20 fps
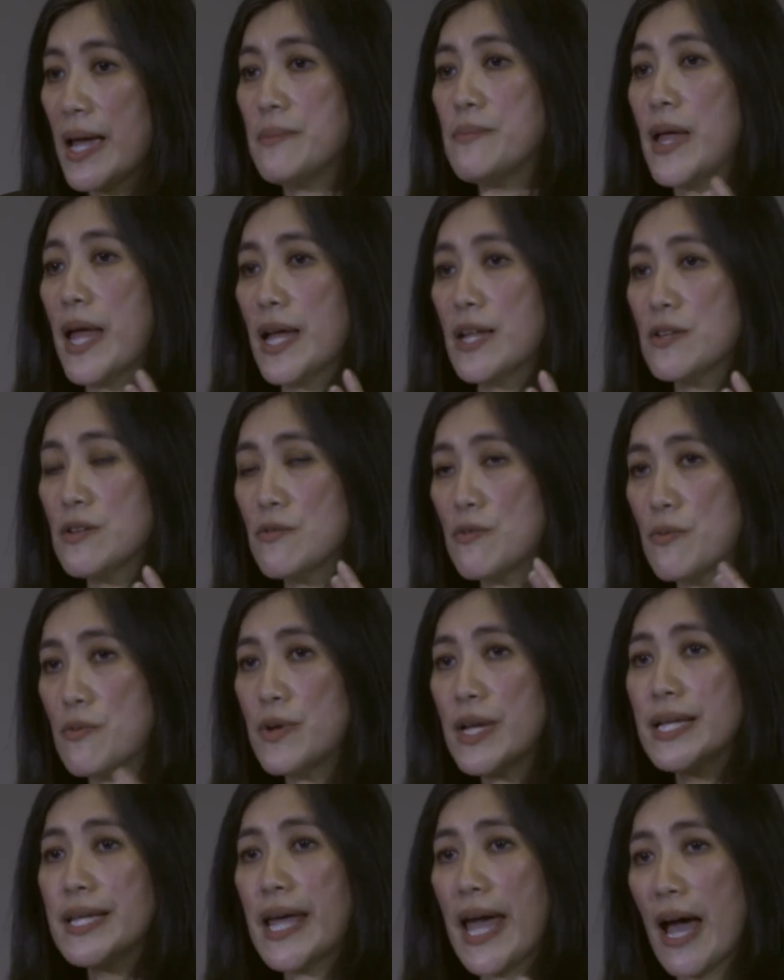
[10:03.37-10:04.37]
and
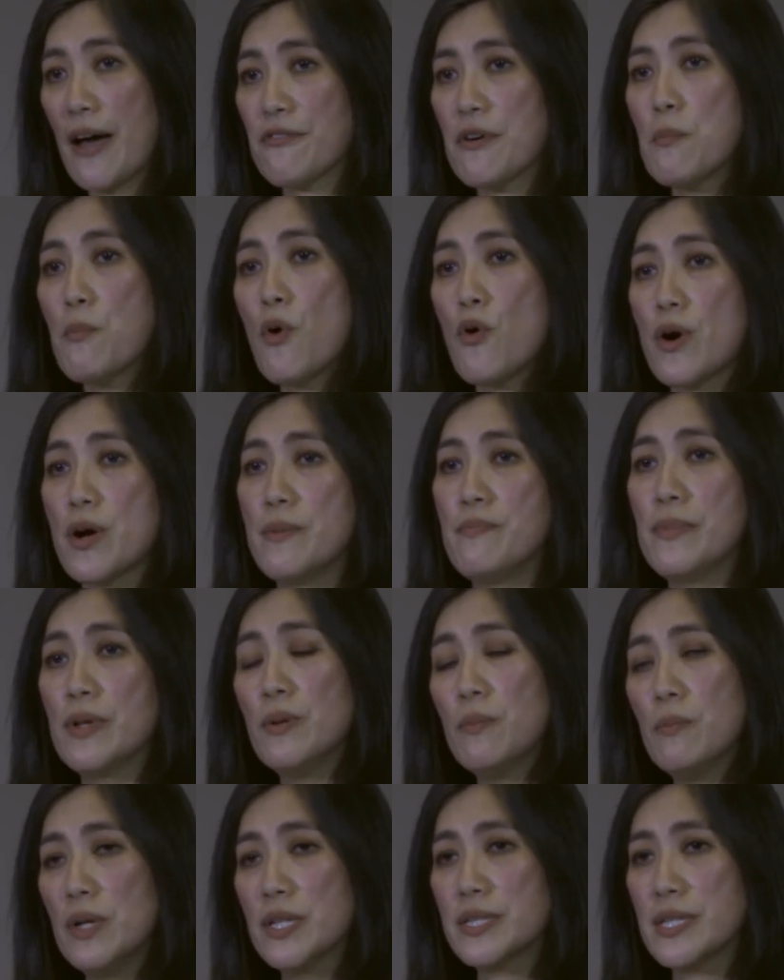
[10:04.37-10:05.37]
really have a more
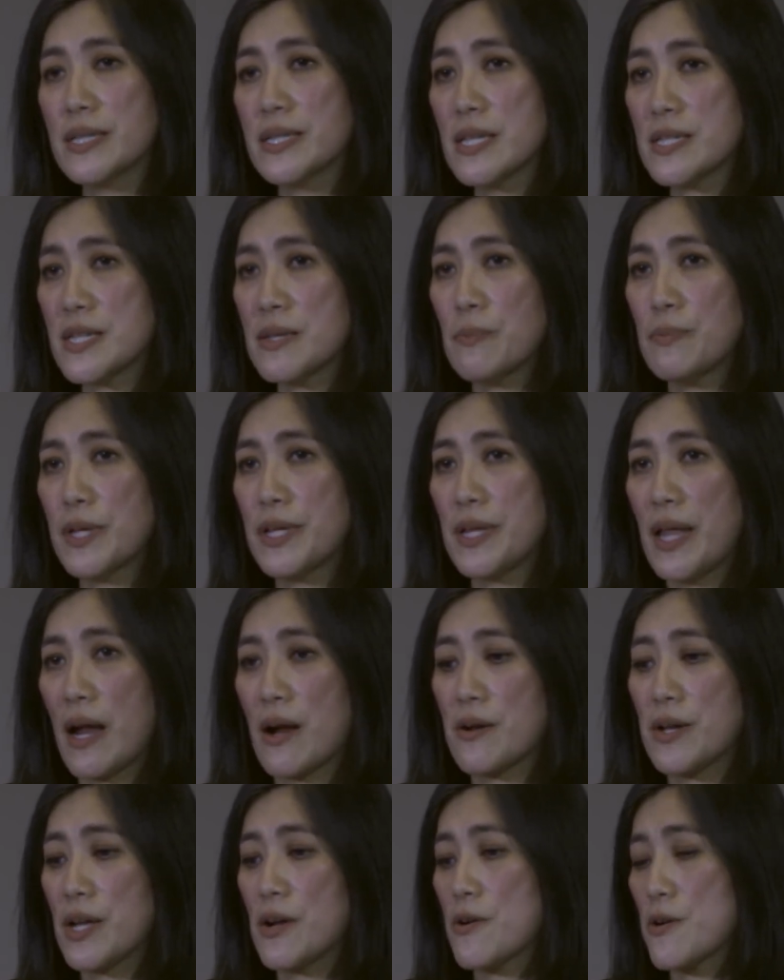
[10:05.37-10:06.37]

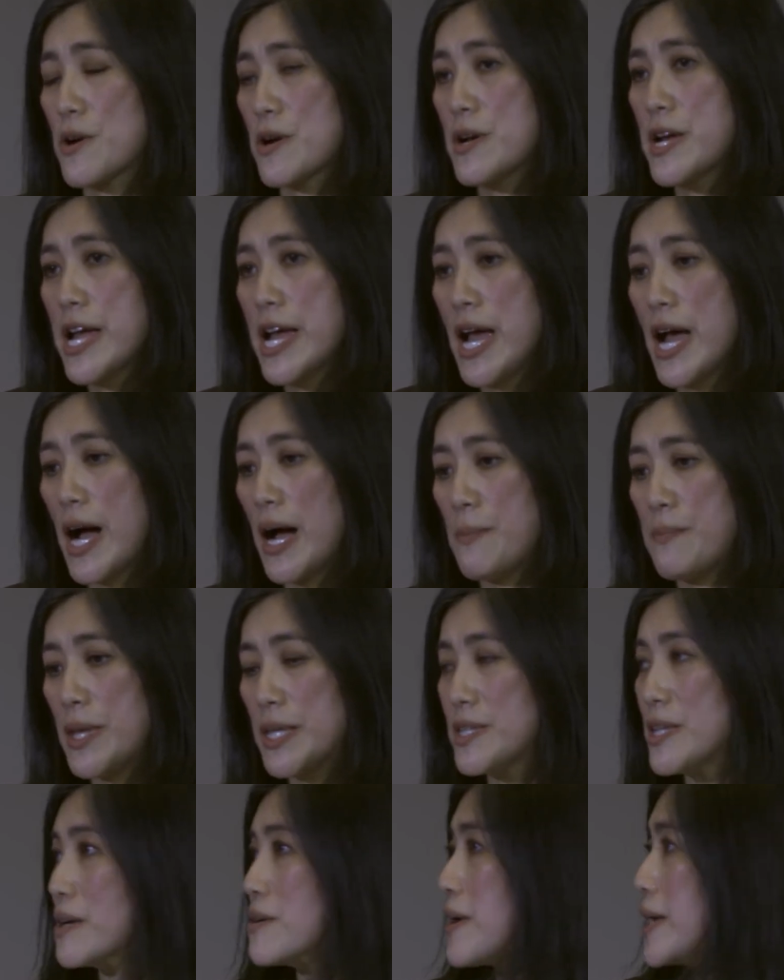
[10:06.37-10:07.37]
multidisciplinary or
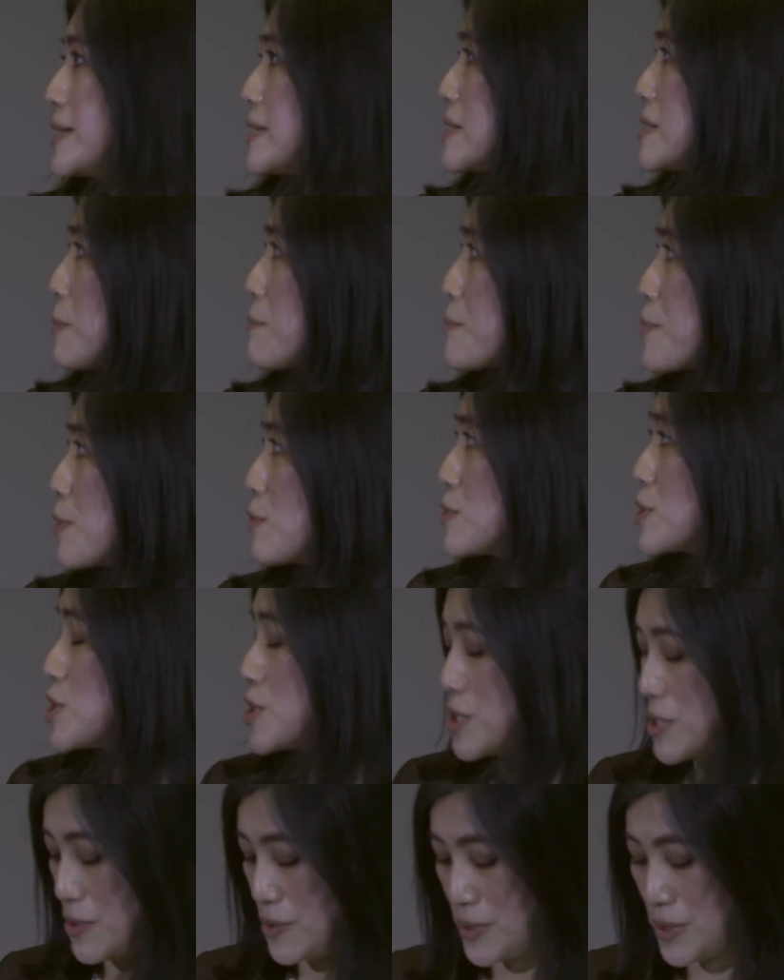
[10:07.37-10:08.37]
integrated
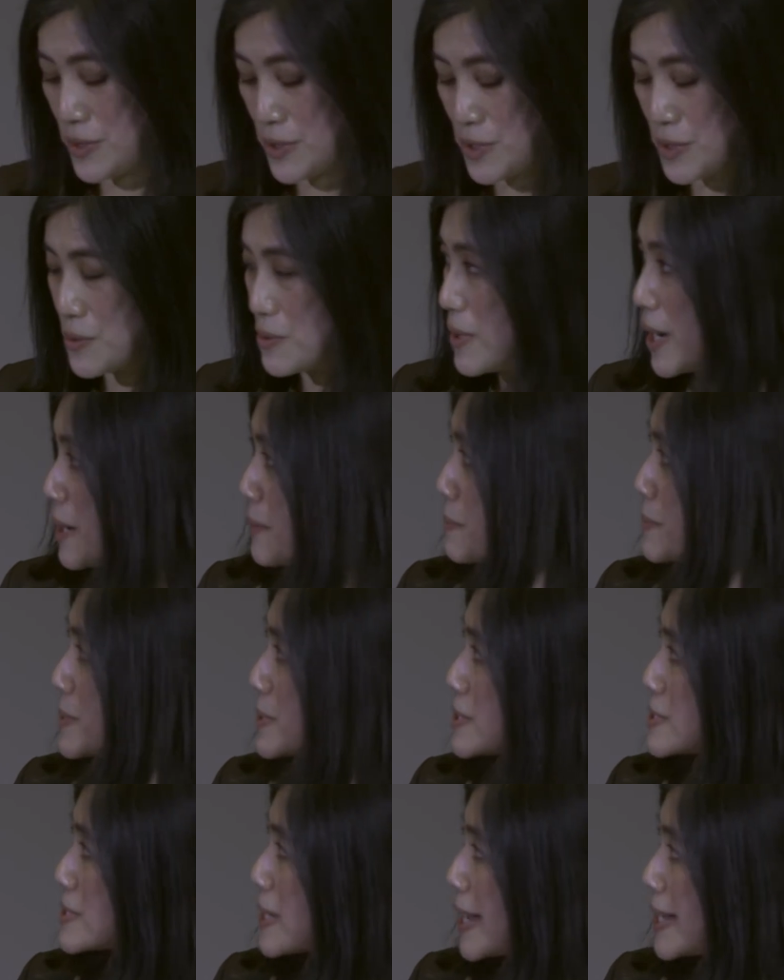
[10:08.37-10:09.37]
approach to
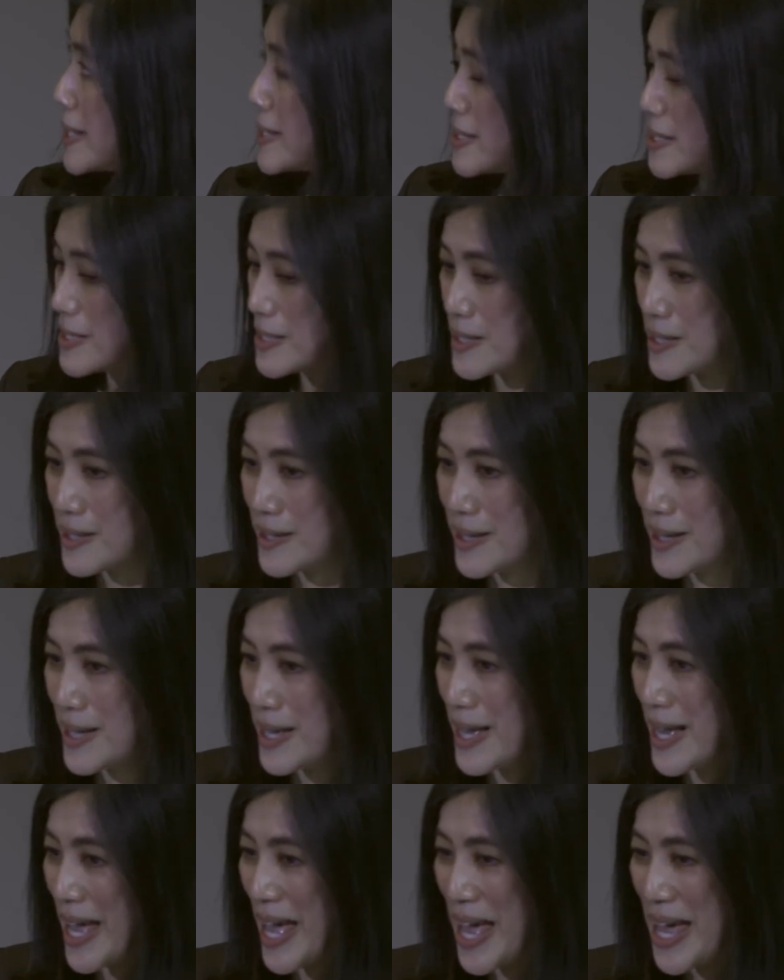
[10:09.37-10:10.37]
science.
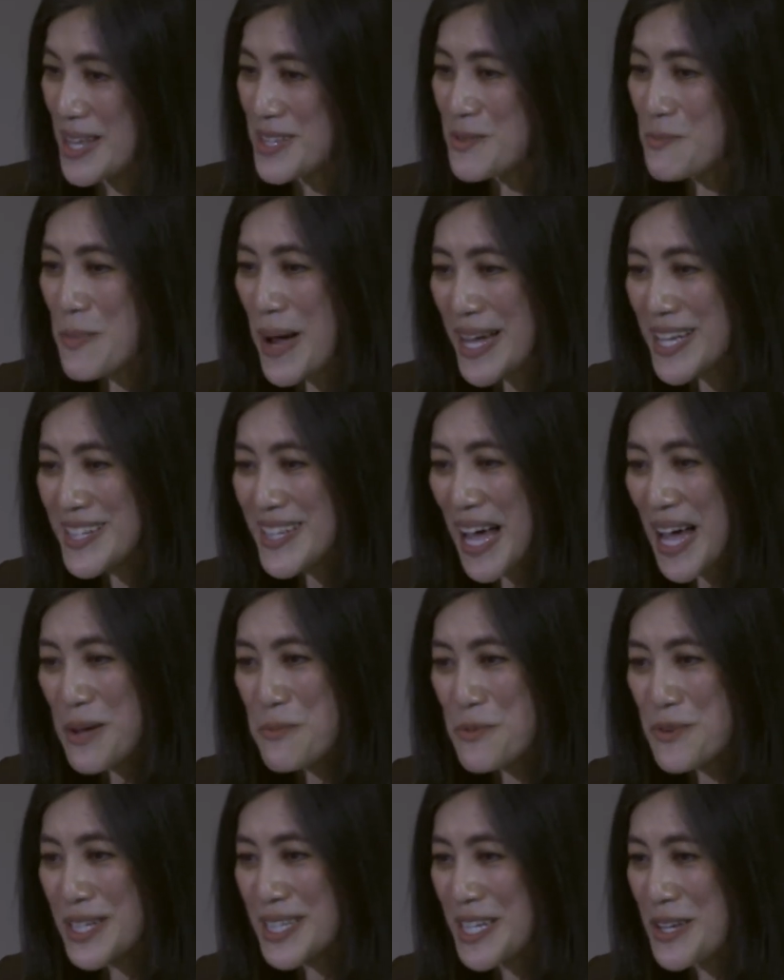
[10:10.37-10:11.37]
Is my
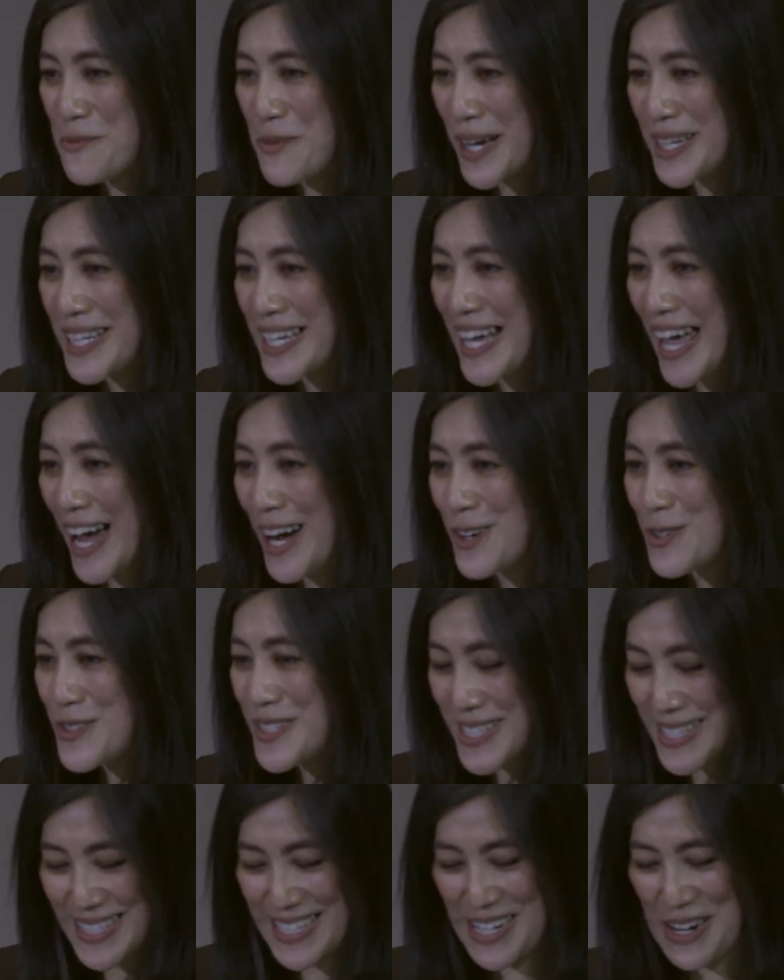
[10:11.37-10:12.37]
time really running
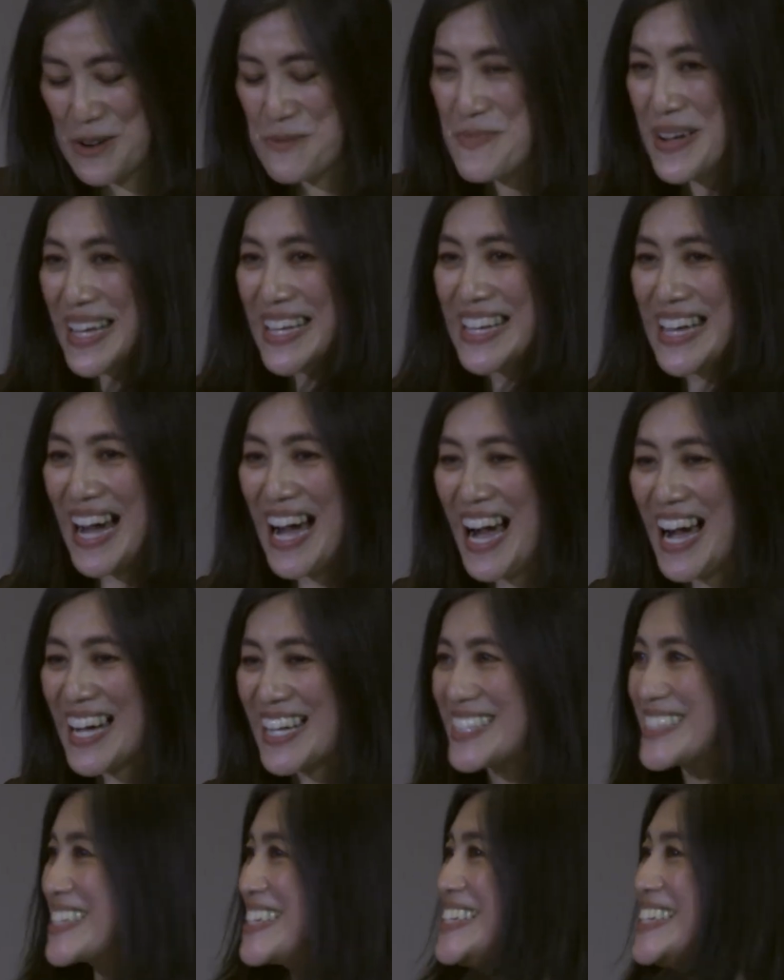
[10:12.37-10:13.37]
out? Oh my
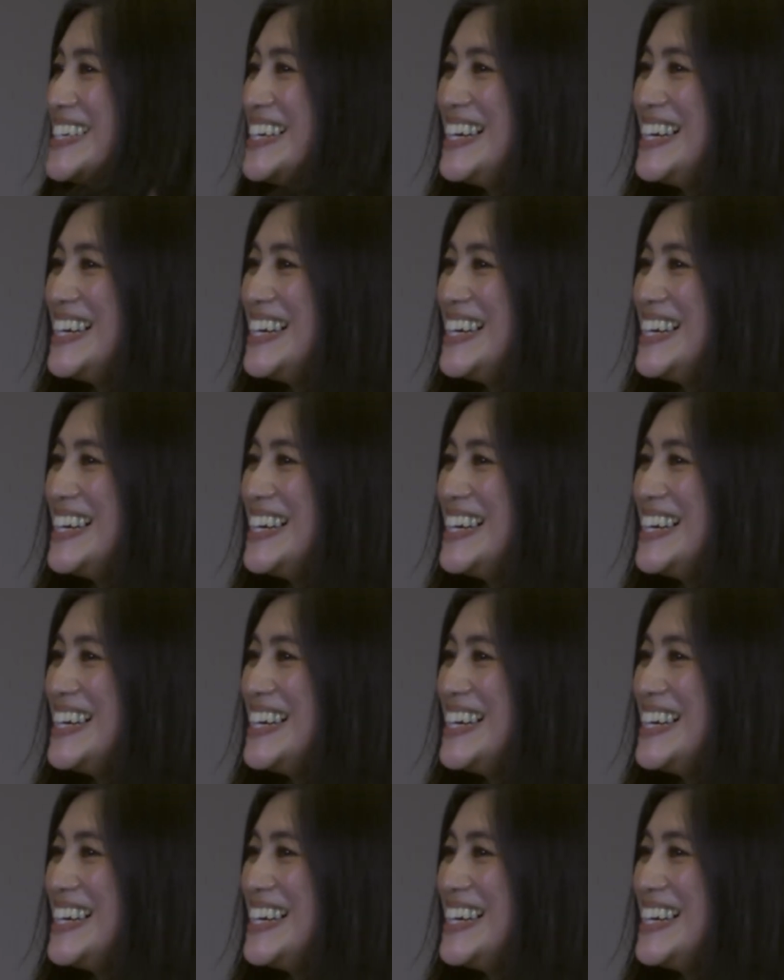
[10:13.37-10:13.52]
God.